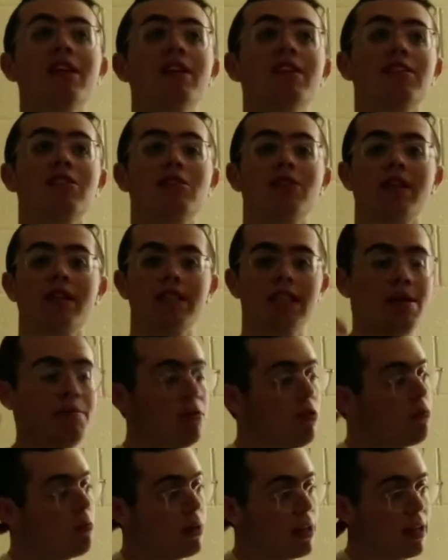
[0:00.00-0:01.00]
So an
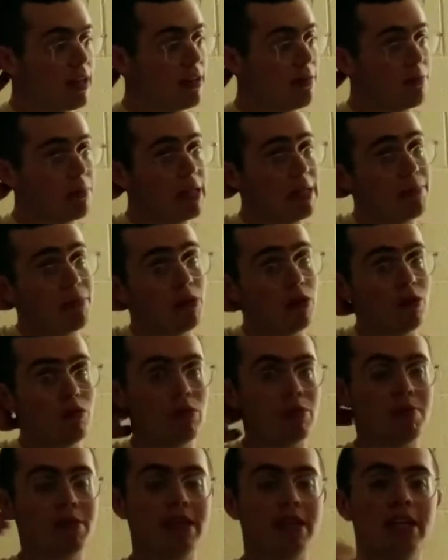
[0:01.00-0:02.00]
example of bringing in people
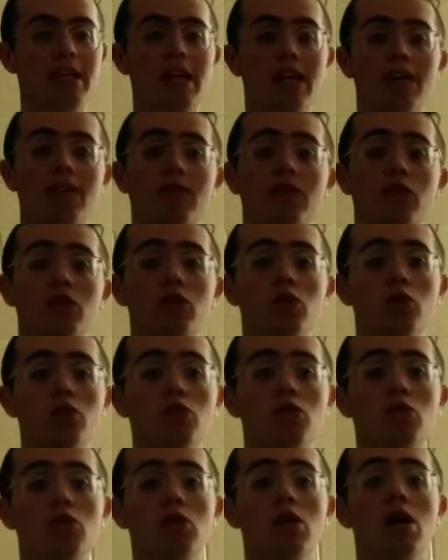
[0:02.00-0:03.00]
would be if
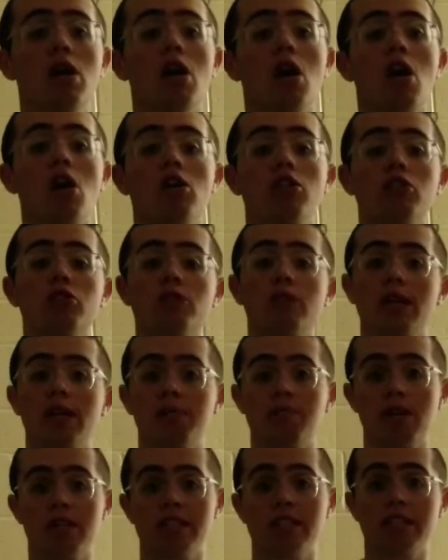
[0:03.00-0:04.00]
you are doing a
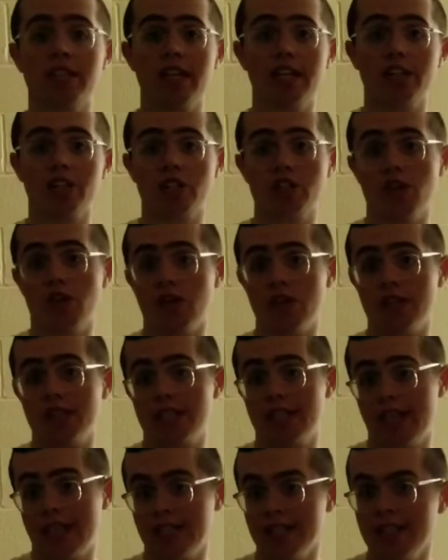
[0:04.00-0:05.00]
presentation on
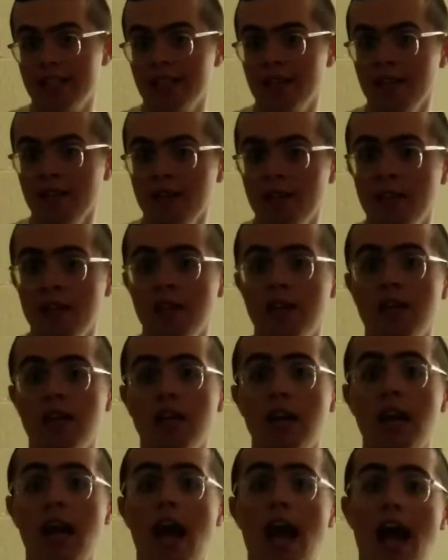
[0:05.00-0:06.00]
dancing,
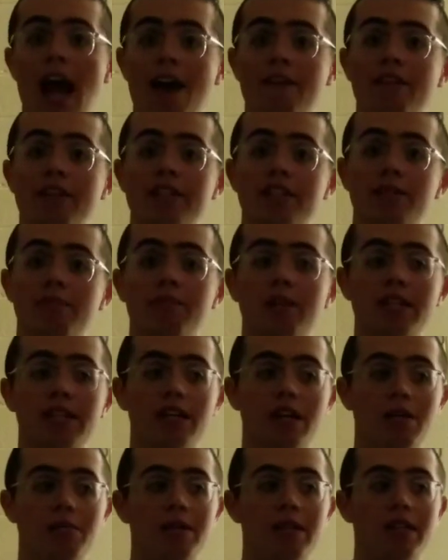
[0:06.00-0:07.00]
having somebody
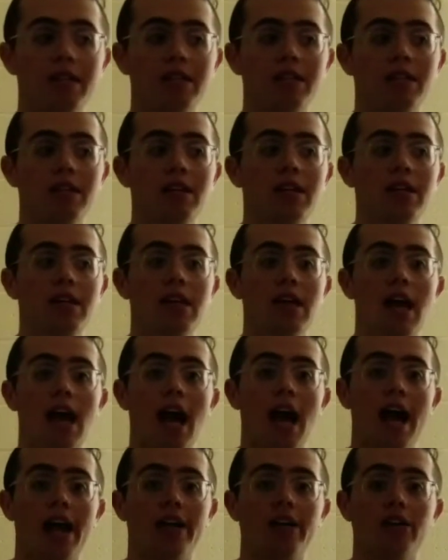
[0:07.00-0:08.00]
come in
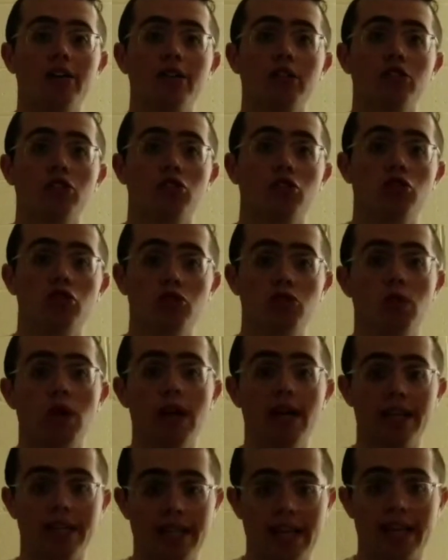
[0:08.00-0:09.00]
and do
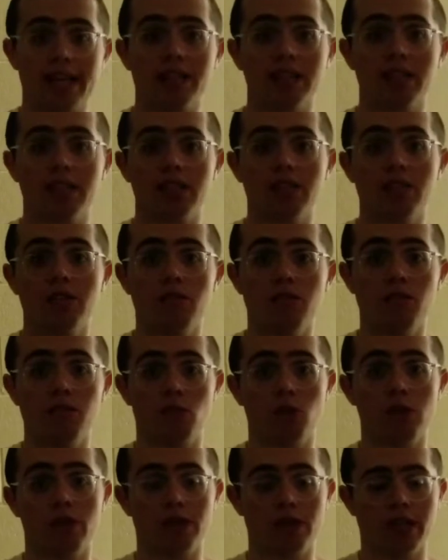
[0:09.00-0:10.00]
a dance
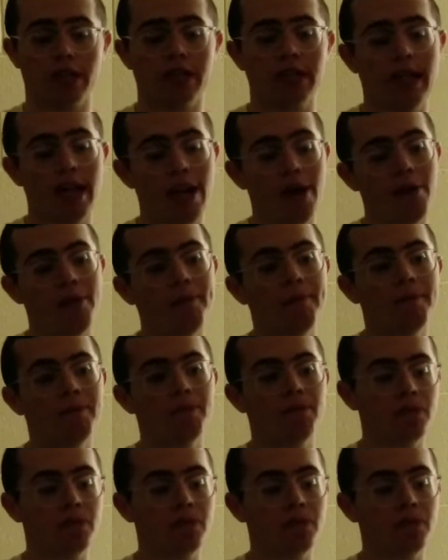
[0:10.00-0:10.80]
for your thing. Now,